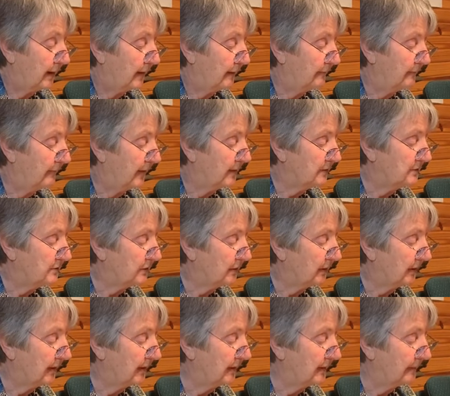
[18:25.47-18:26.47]

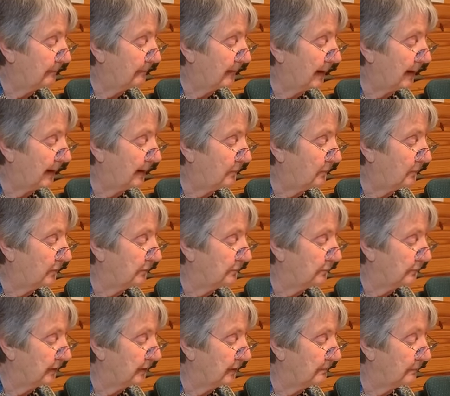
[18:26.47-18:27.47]
Eventually, the man would
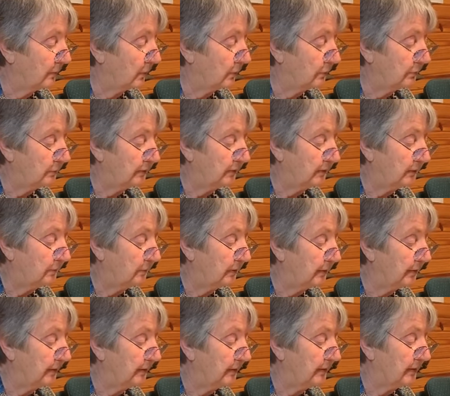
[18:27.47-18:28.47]
reap only
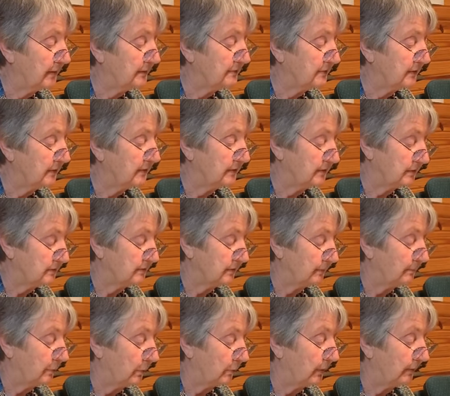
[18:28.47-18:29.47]
weariness and
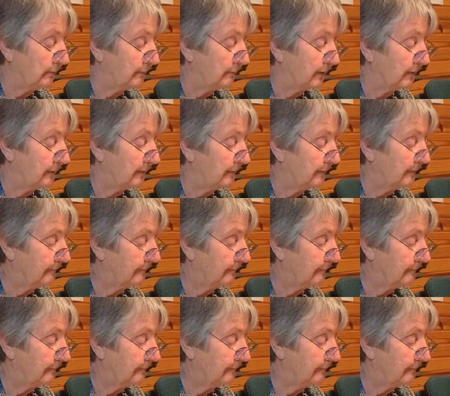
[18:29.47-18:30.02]
disappointment.